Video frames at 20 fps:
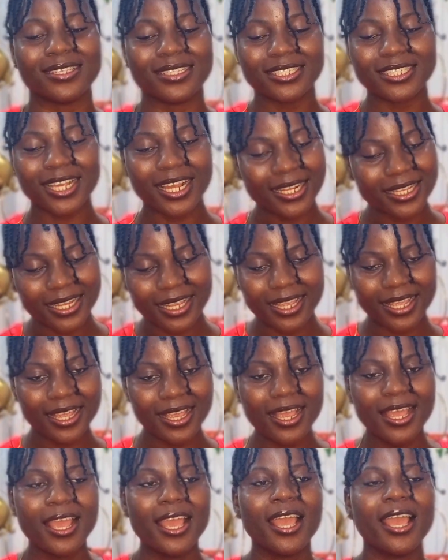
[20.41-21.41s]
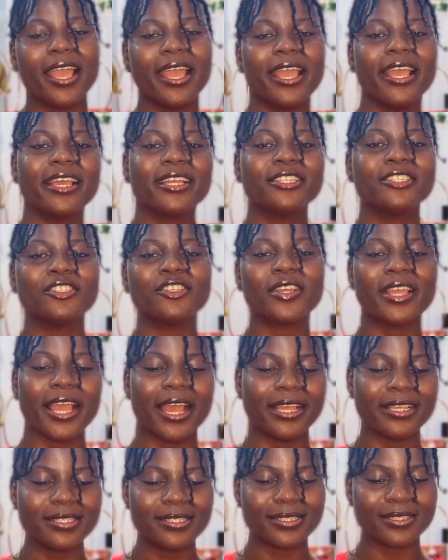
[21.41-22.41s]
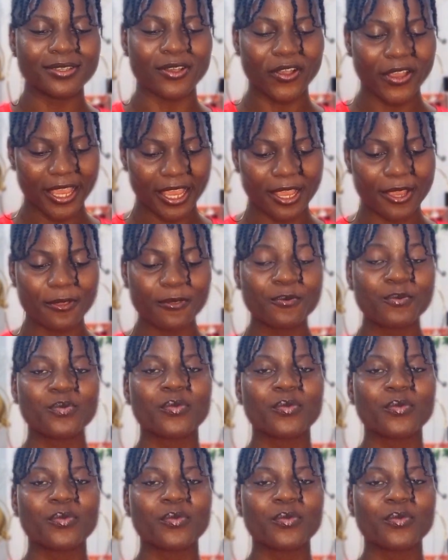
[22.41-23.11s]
channel. And you guys, okay,